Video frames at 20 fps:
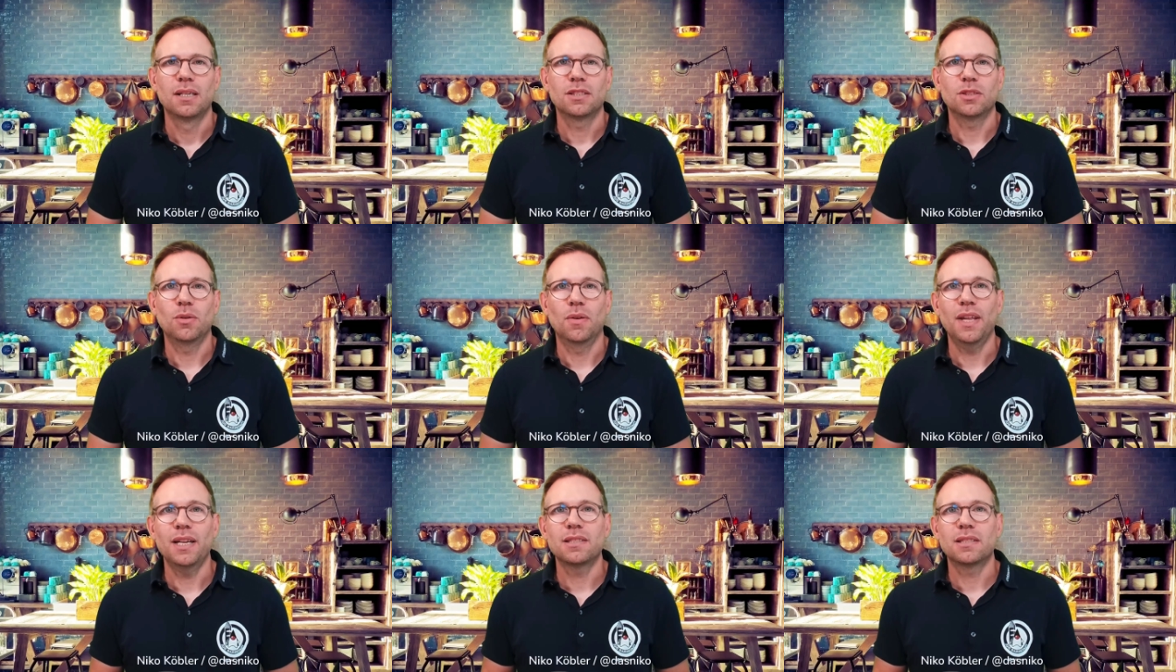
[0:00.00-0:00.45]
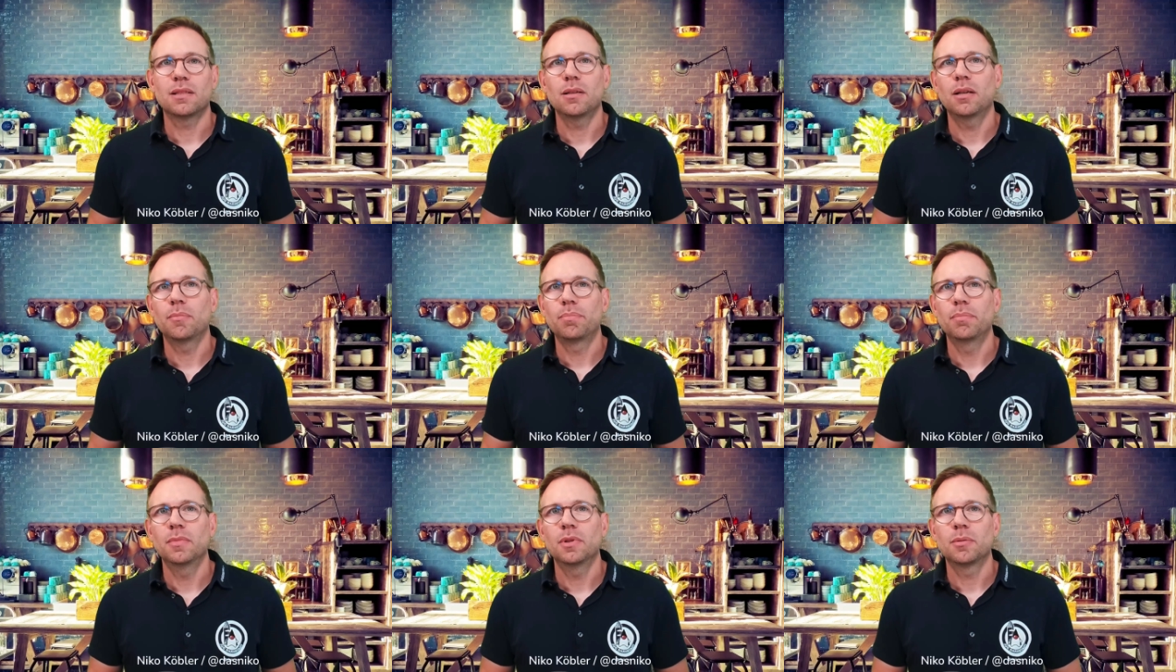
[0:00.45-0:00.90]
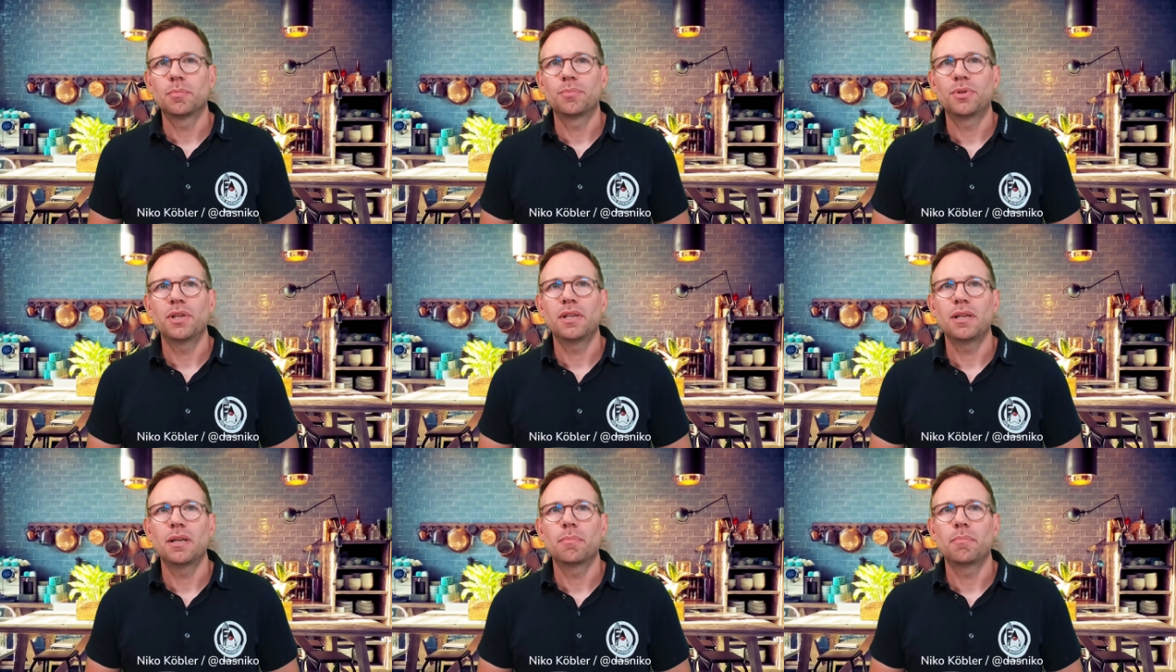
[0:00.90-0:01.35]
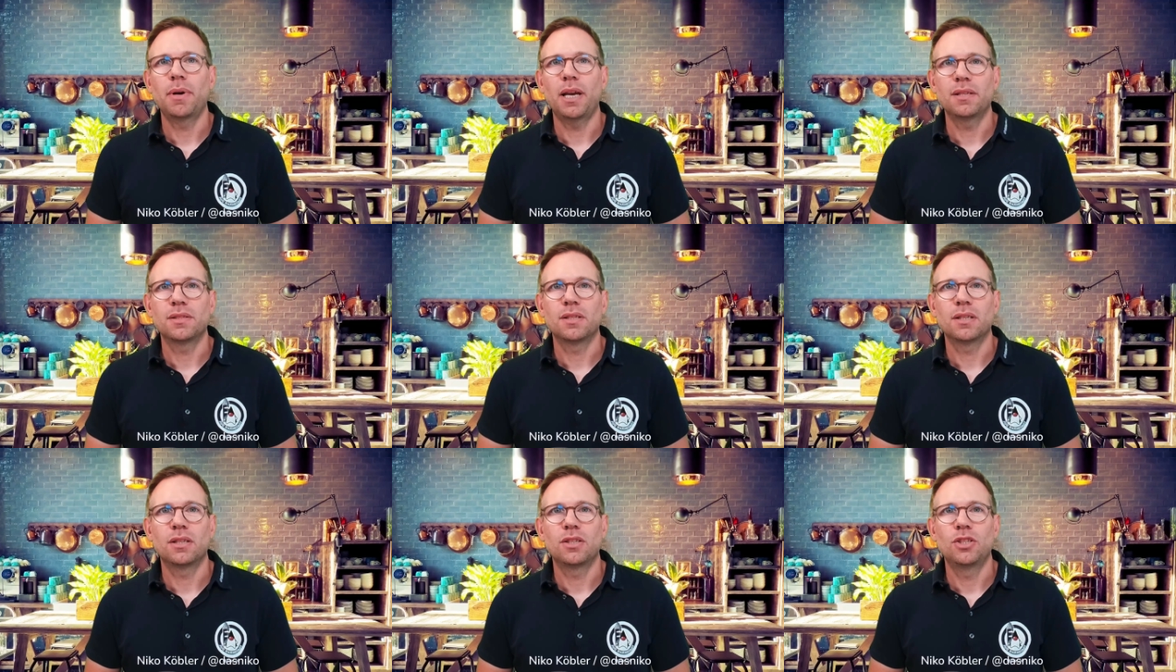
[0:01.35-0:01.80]
So that's a pretty
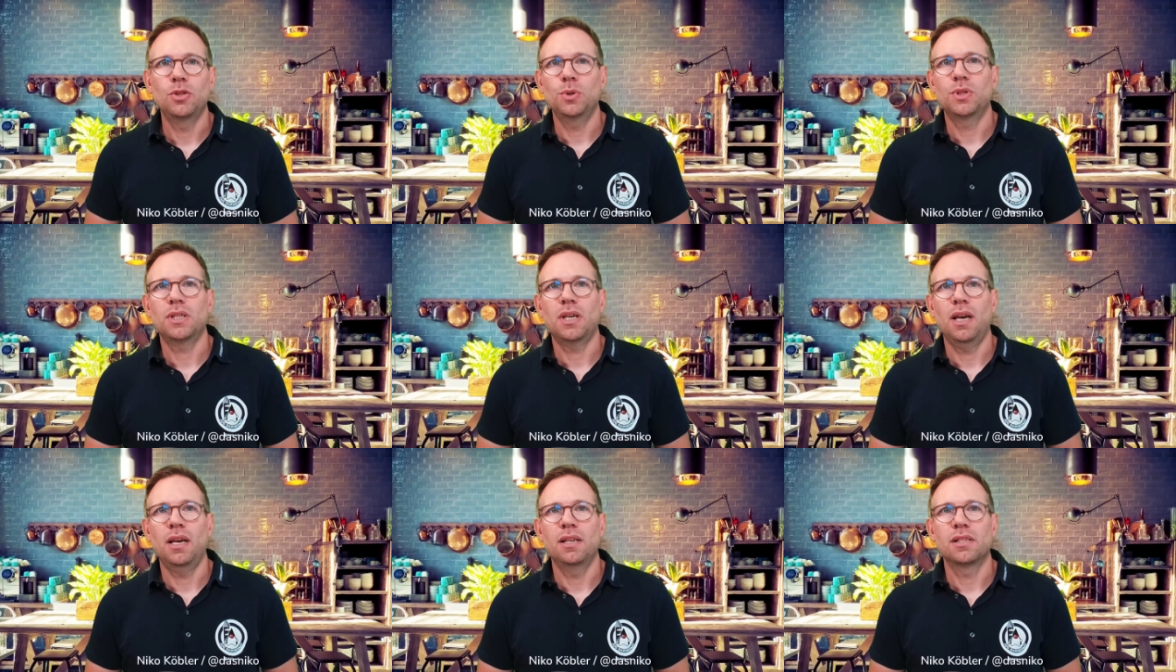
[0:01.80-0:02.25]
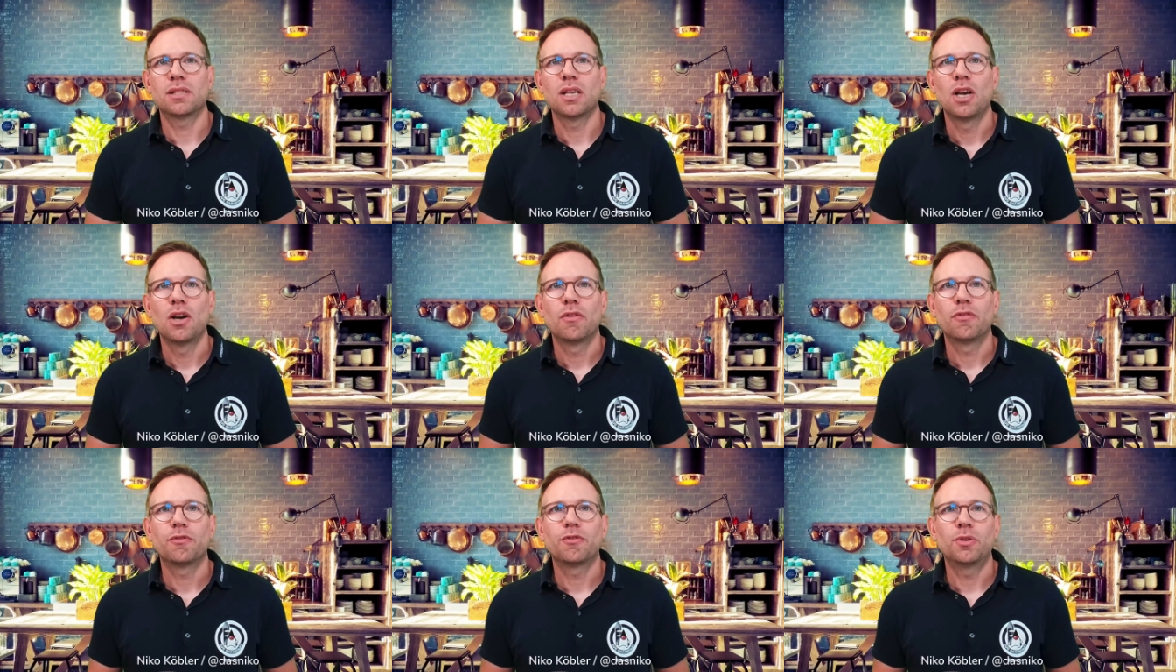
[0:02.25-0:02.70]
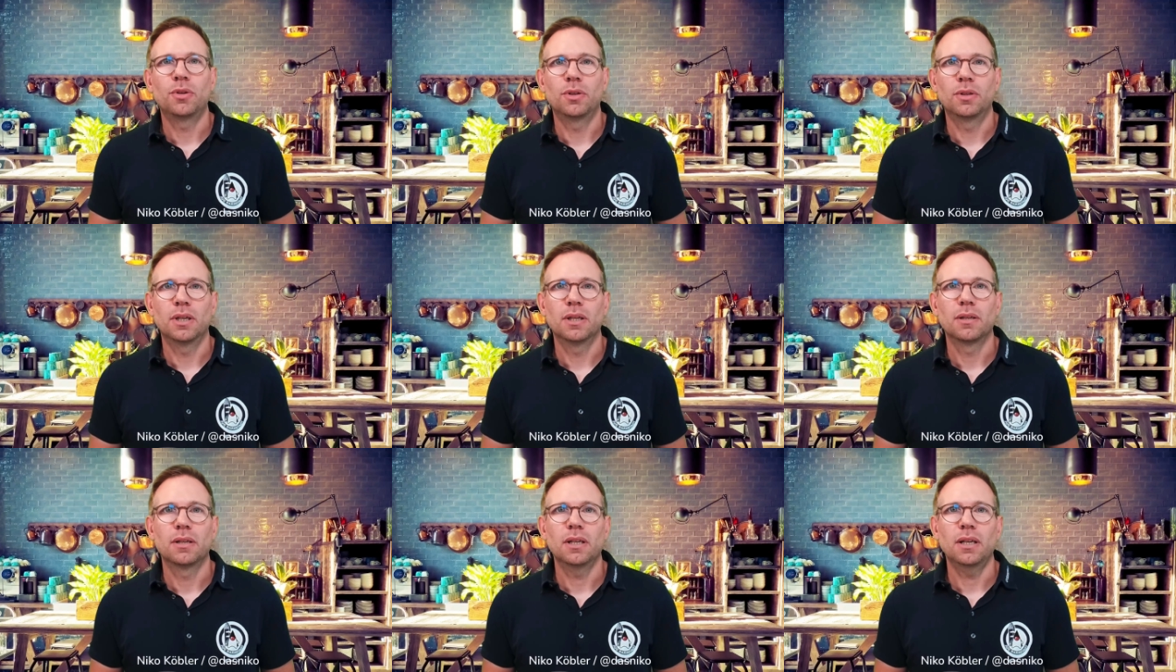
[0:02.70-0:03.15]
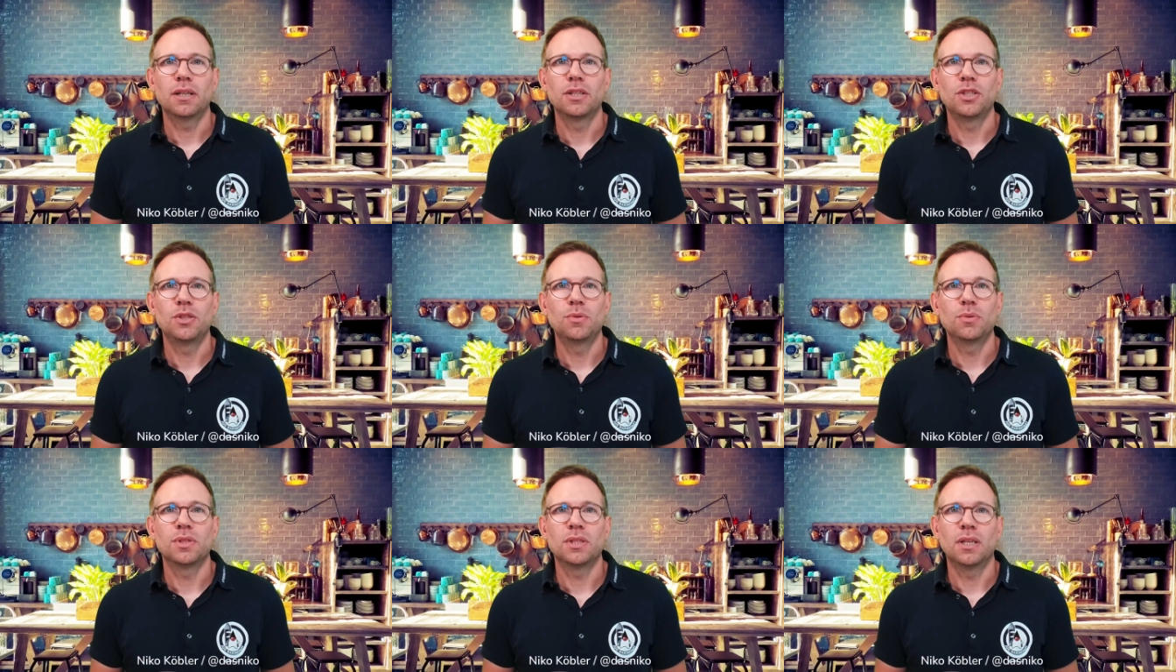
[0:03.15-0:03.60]
basic use case for
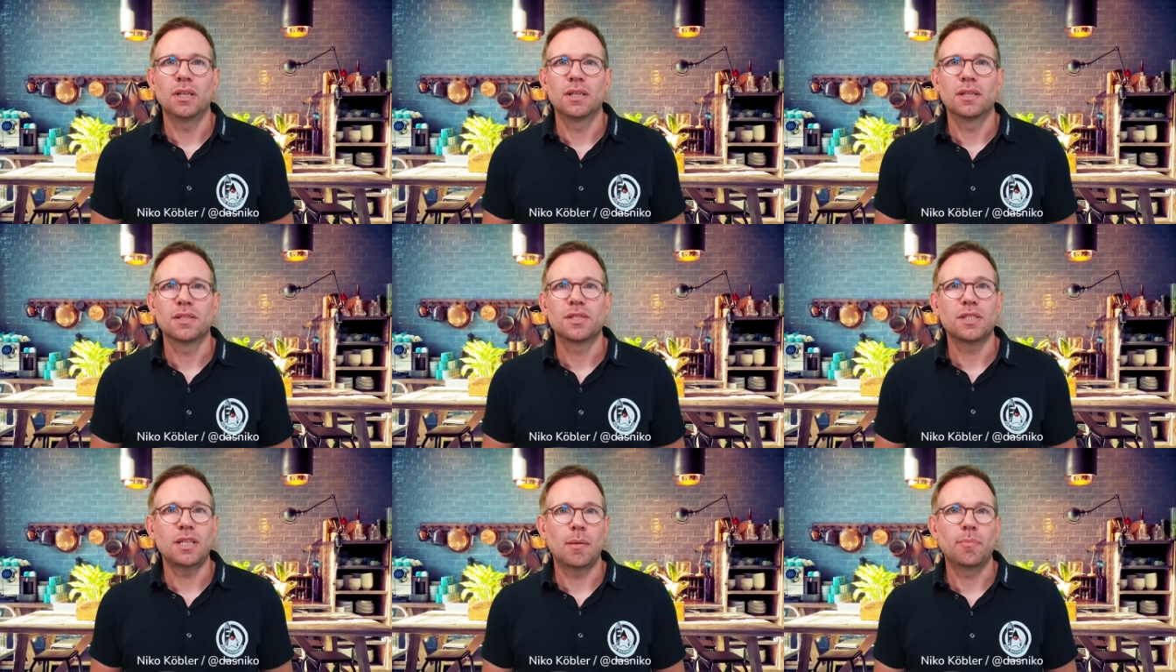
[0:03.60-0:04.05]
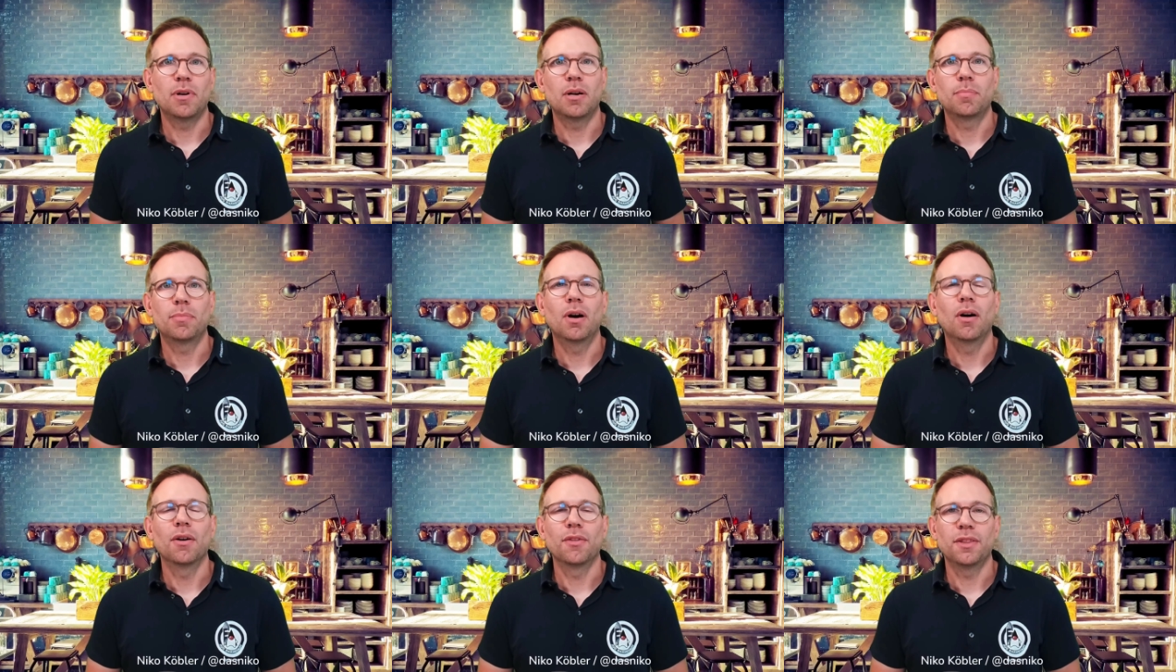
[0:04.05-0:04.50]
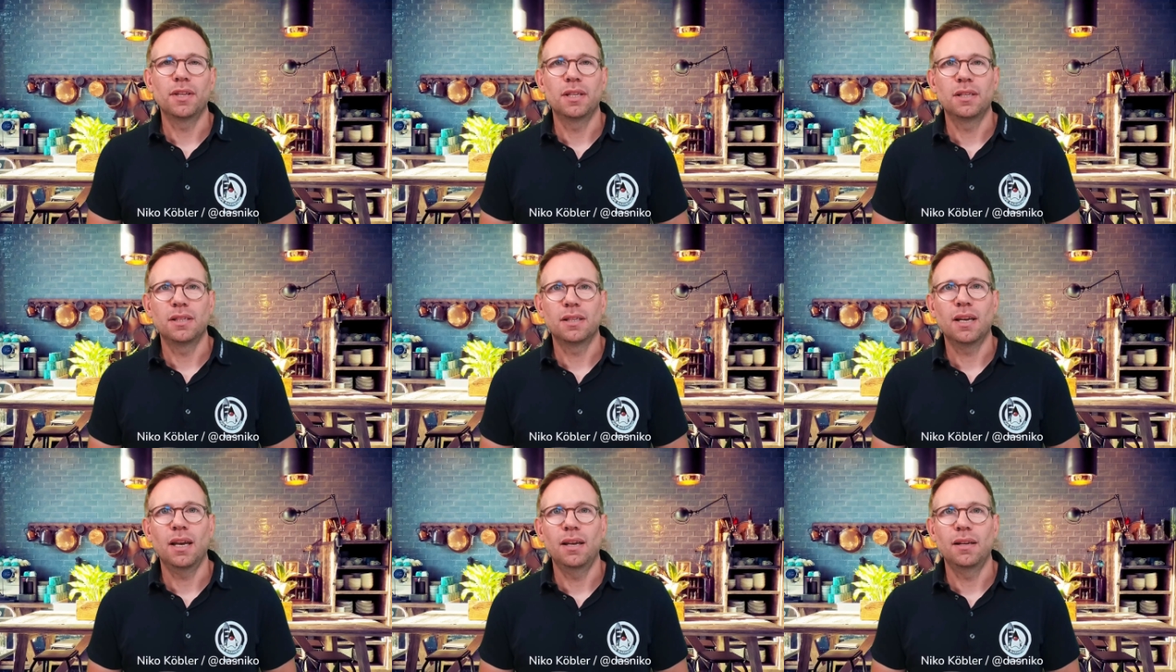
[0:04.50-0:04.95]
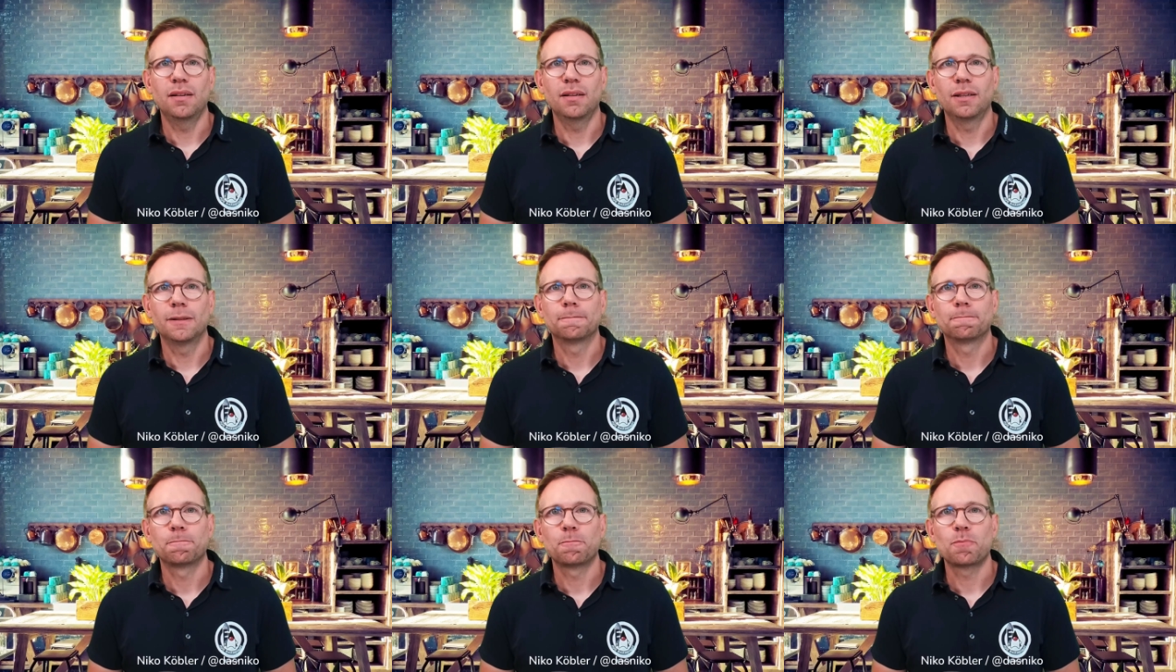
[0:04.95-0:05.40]
using step-up
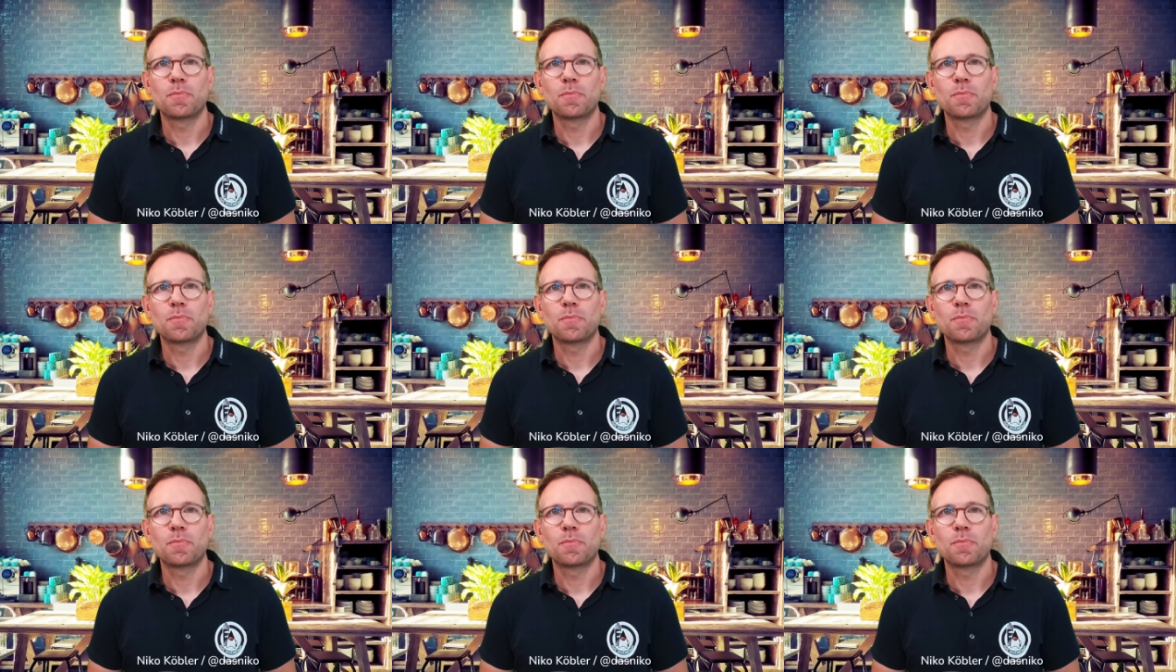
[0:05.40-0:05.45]
authenticating.